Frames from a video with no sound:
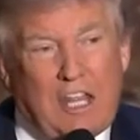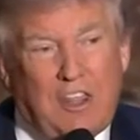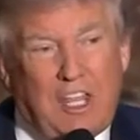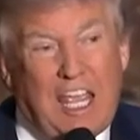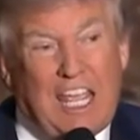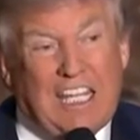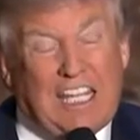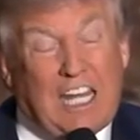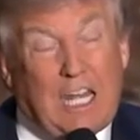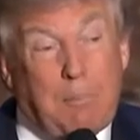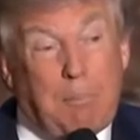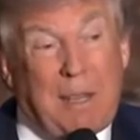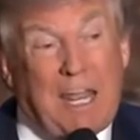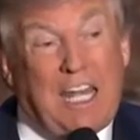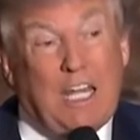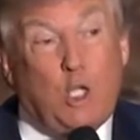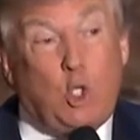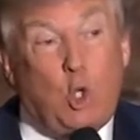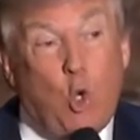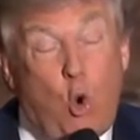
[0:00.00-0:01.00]
ad. They ended up
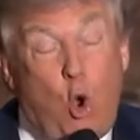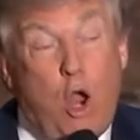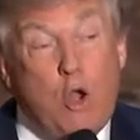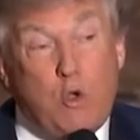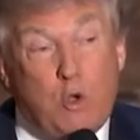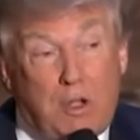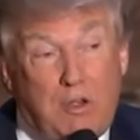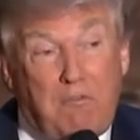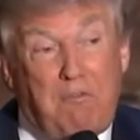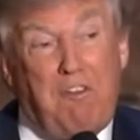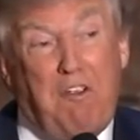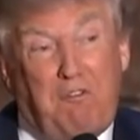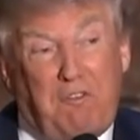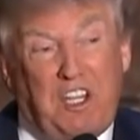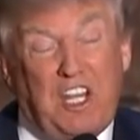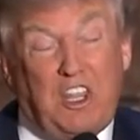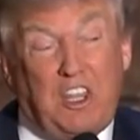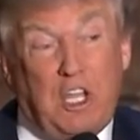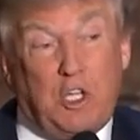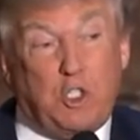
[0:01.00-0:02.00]
getting
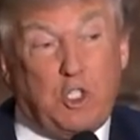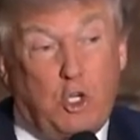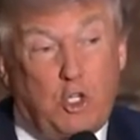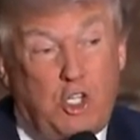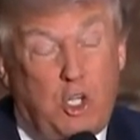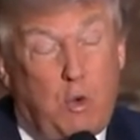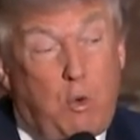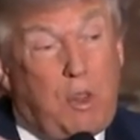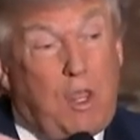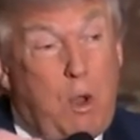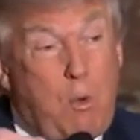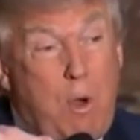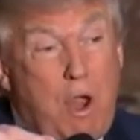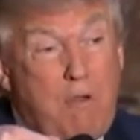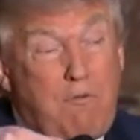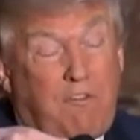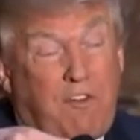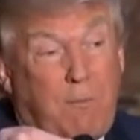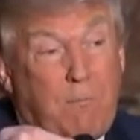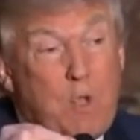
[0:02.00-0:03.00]
$250,000. So they
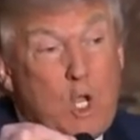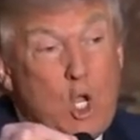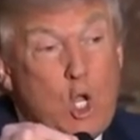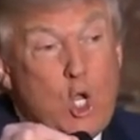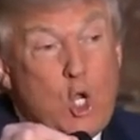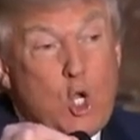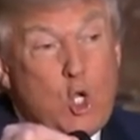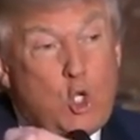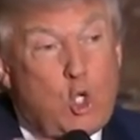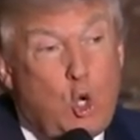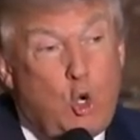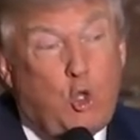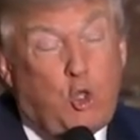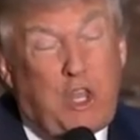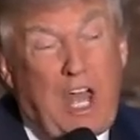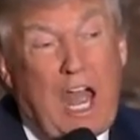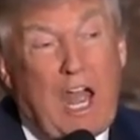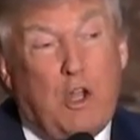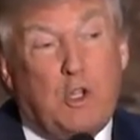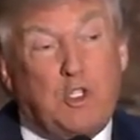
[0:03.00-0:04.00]
went from
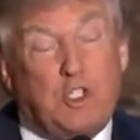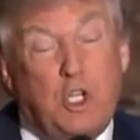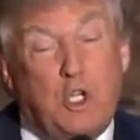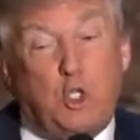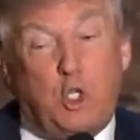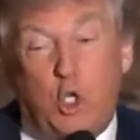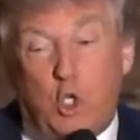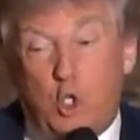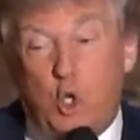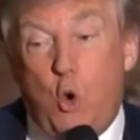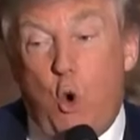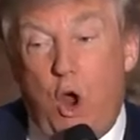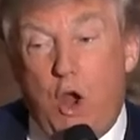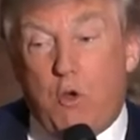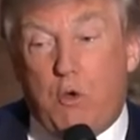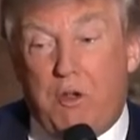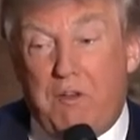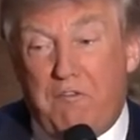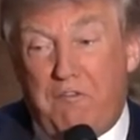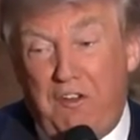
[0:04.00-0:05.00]
$2,000 to
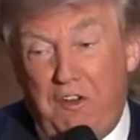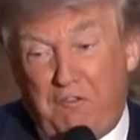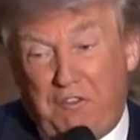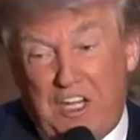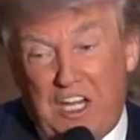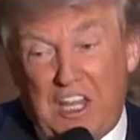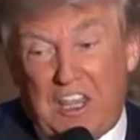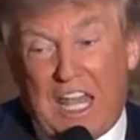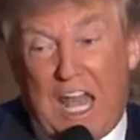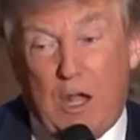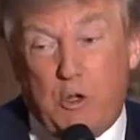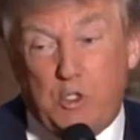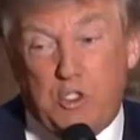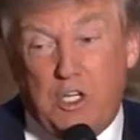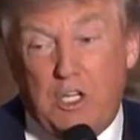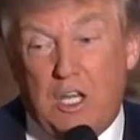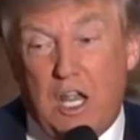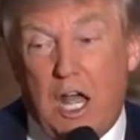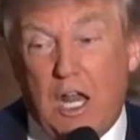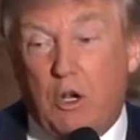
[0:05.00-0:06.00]

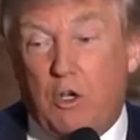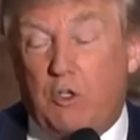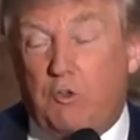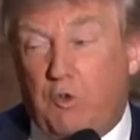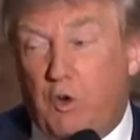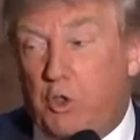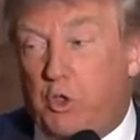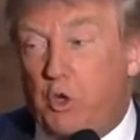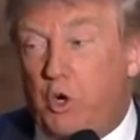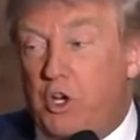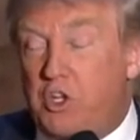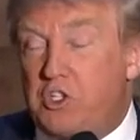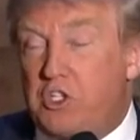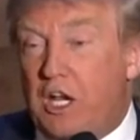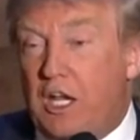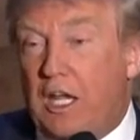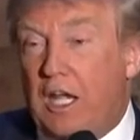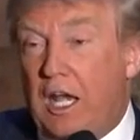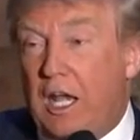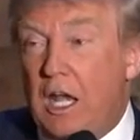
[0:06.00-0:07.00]
$250,000 for a
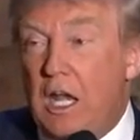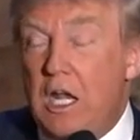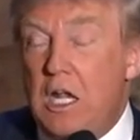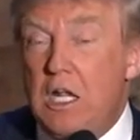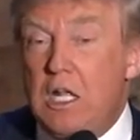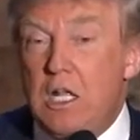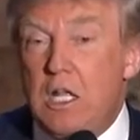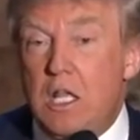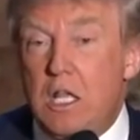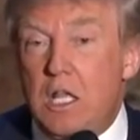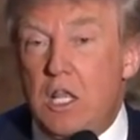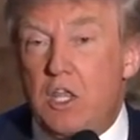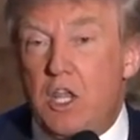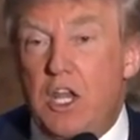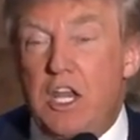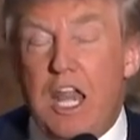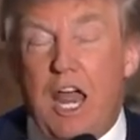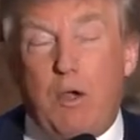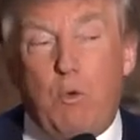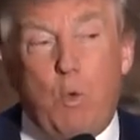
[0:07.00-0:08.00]
30-second ad.
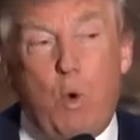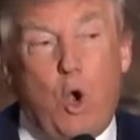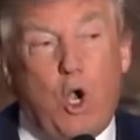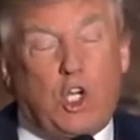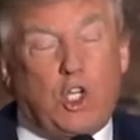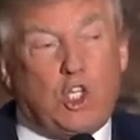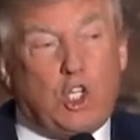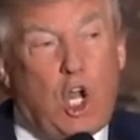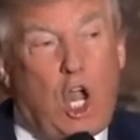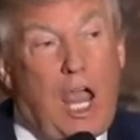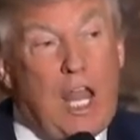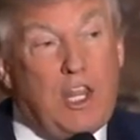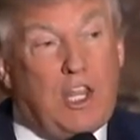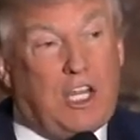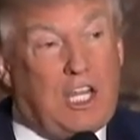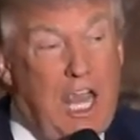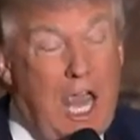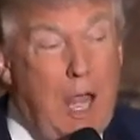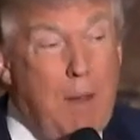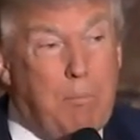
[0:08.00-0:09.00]
The networks
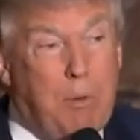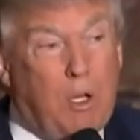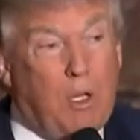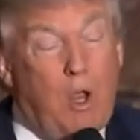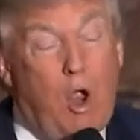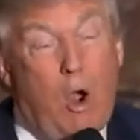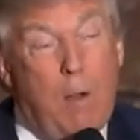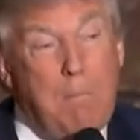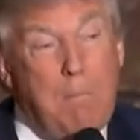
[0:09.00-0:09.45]
and the cable